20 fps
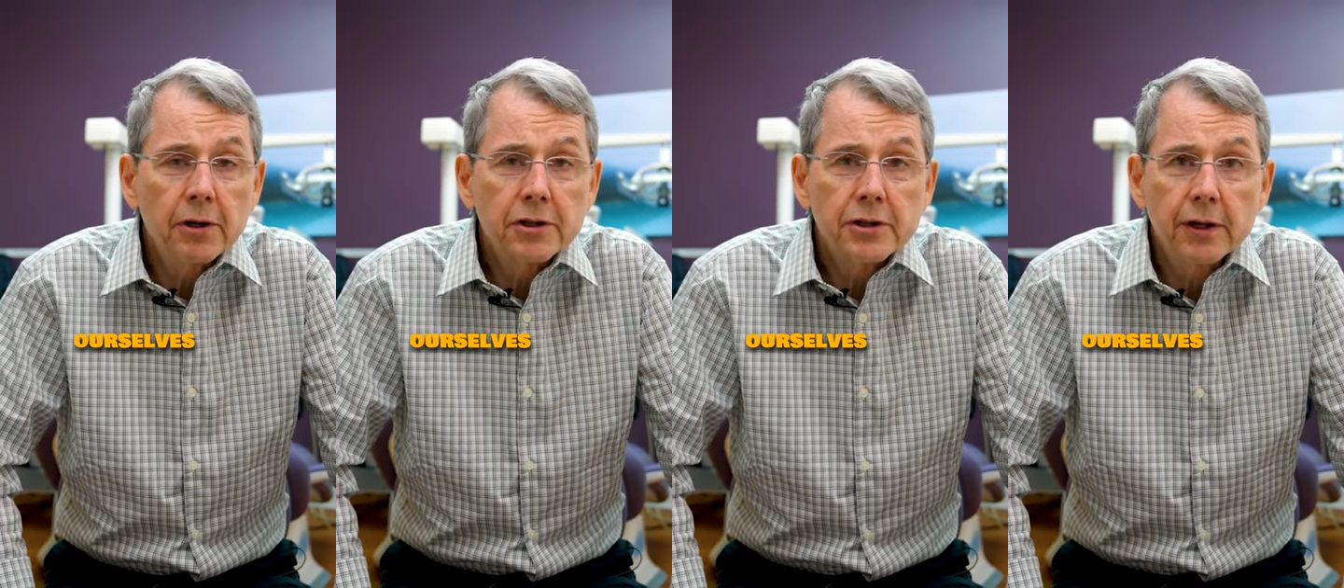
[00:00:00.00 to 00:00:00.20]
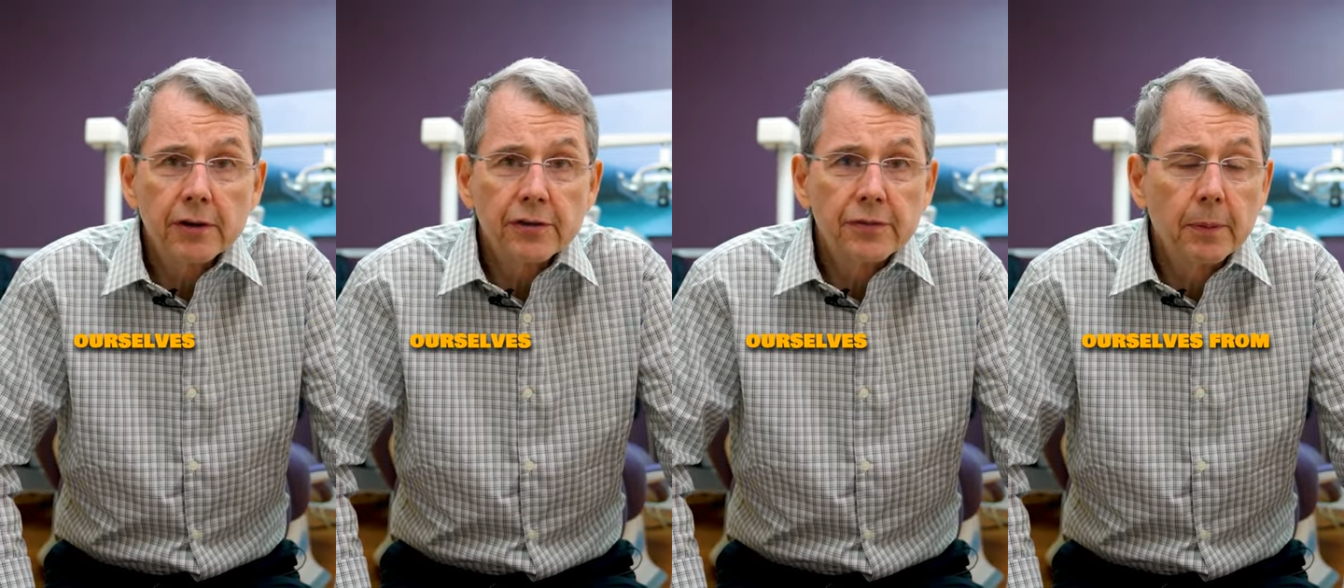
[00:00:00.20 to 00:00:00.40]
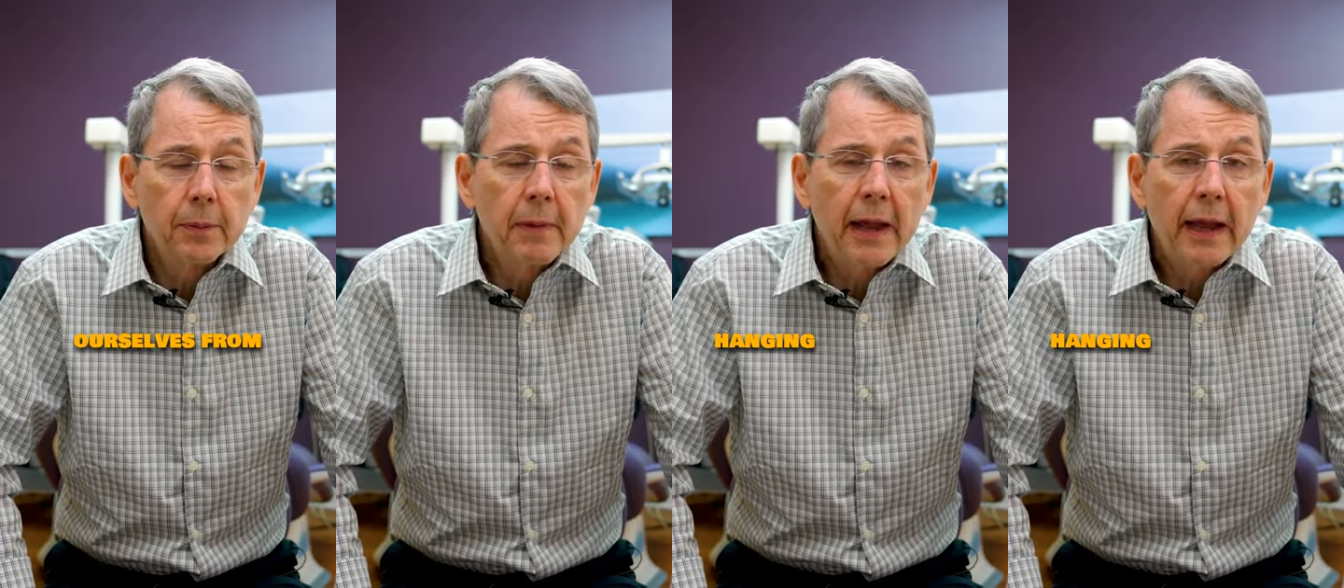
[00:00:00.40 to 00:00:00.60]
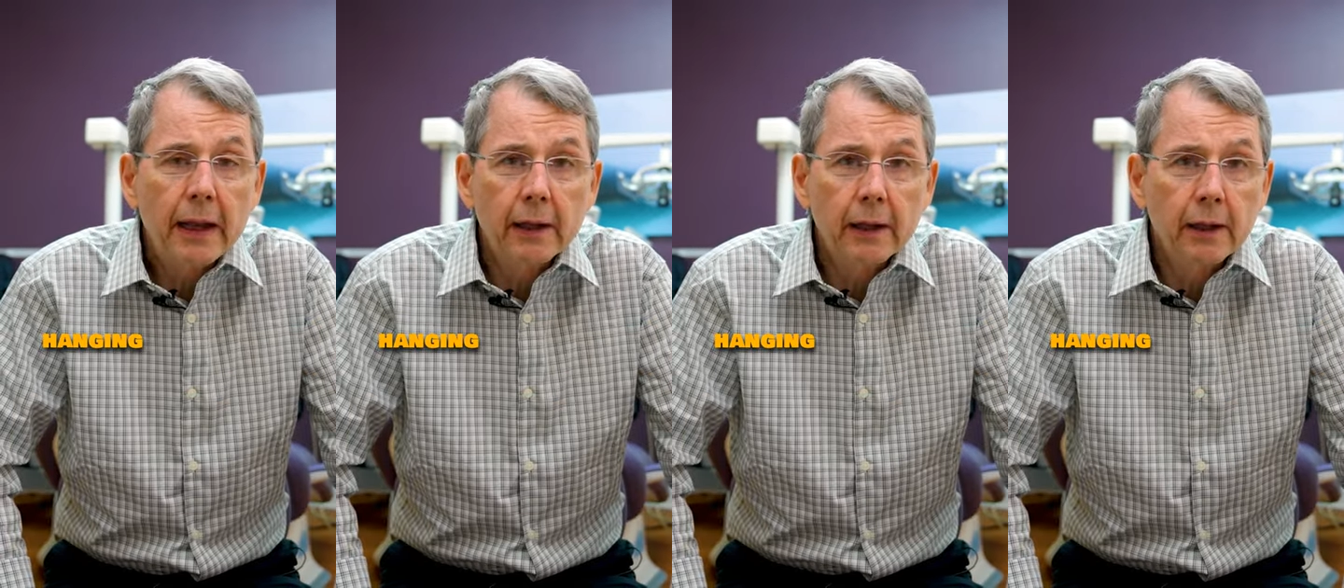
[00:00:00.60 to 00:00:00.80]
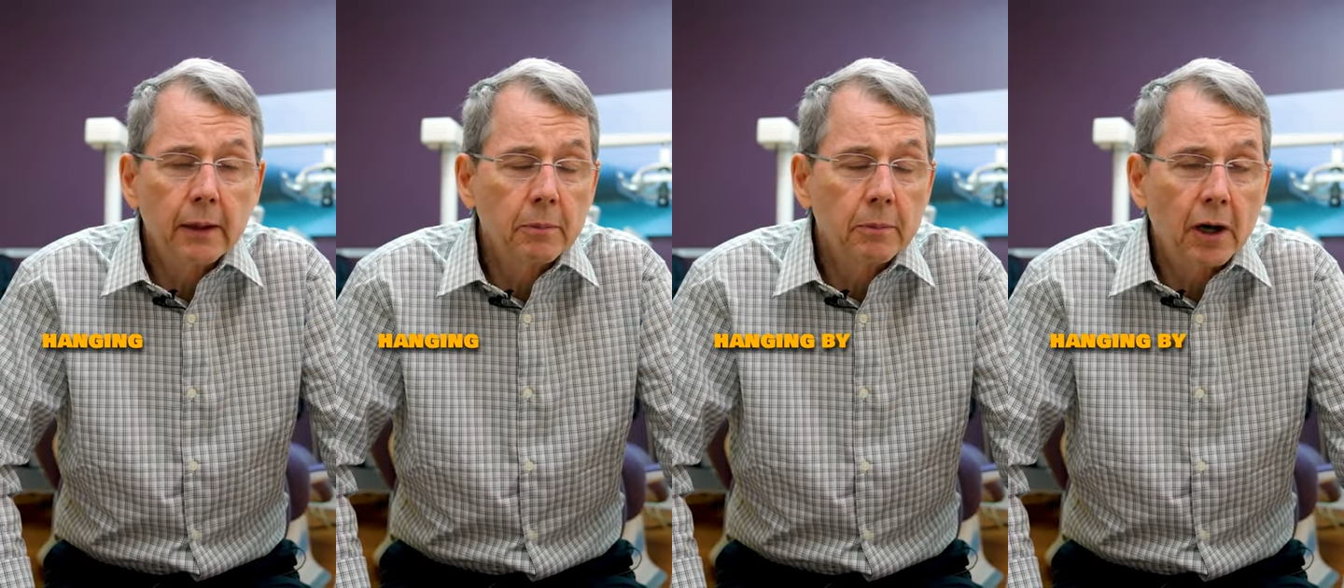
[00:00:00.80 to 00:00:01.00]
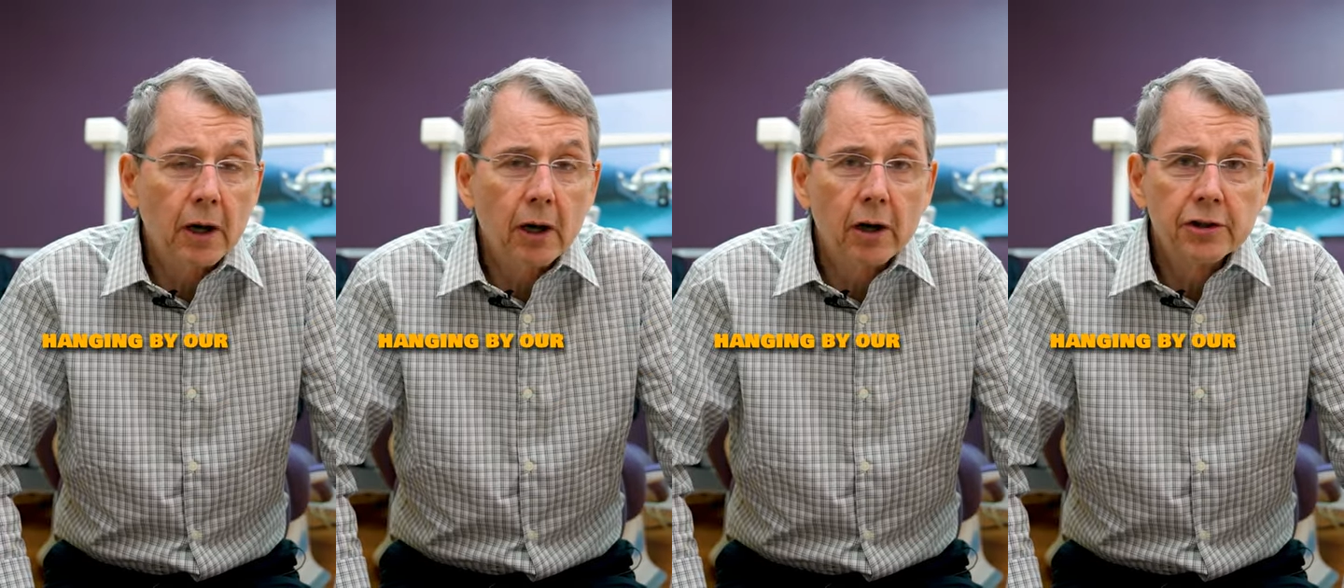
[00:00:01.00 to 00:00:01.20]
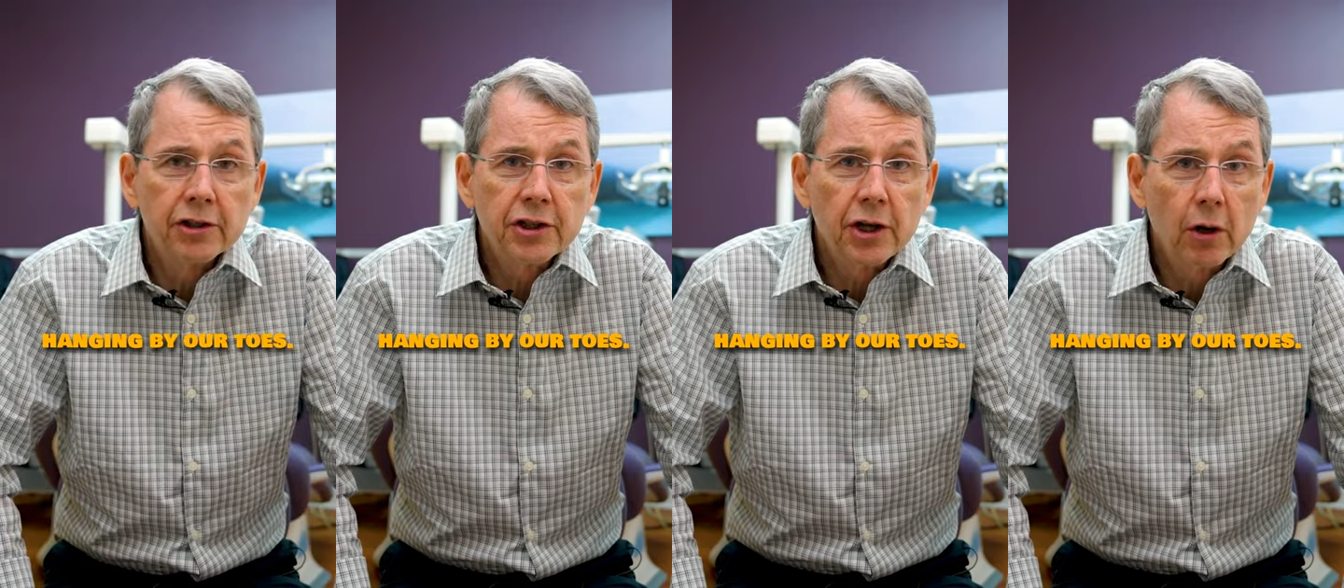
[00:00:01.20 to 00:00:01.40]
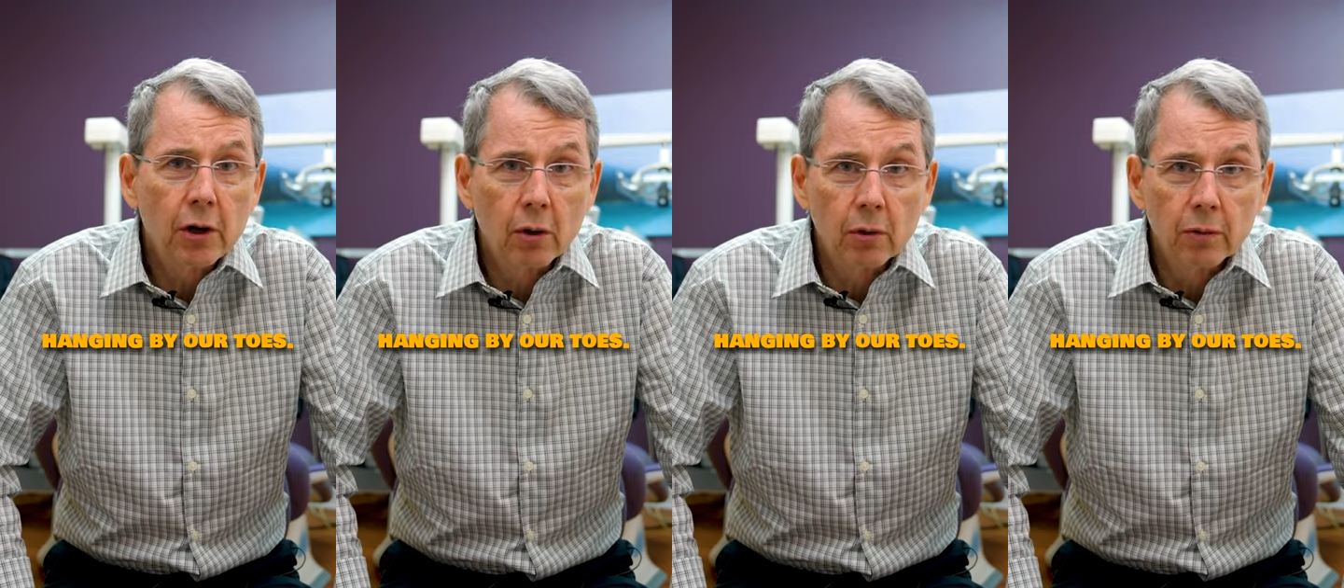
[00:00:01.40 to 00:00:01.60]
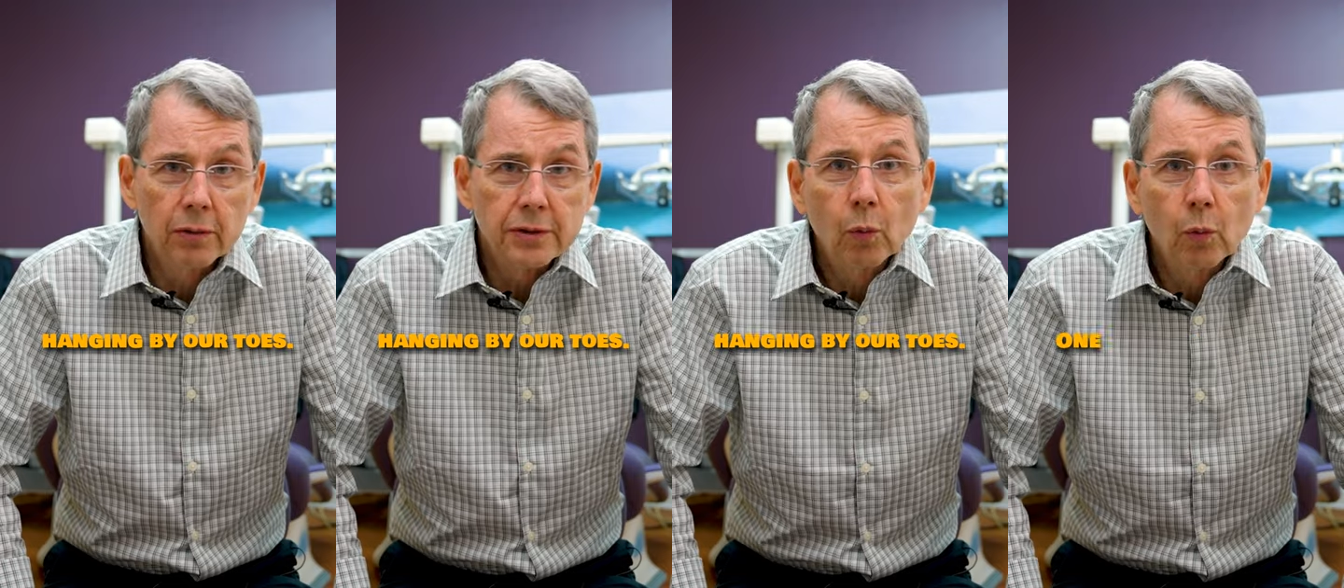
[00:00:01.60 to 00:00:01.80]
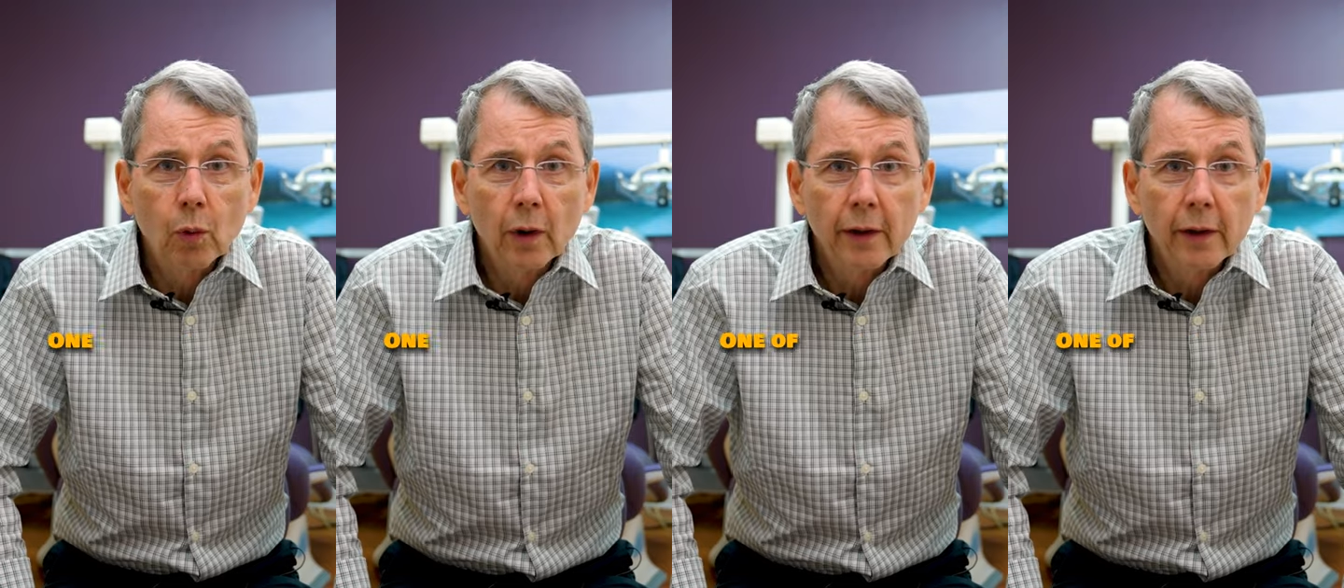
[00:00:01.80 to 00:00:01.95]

ourselves from hanging by our toes.